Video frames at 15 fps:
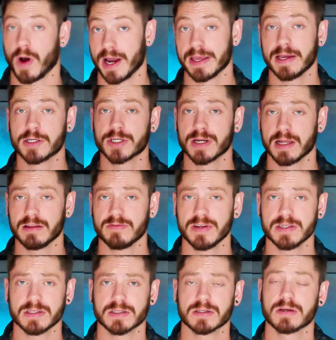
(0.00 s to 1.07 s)
Why Asian
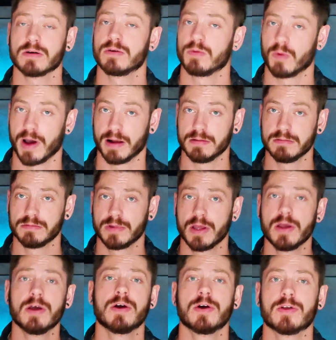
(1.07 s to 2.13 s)
elephants? Well,
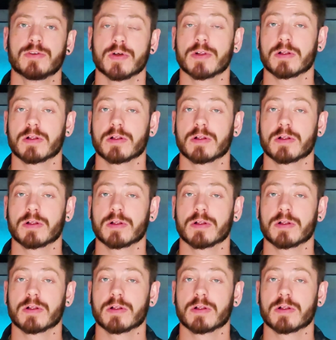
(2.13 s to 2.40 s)
they're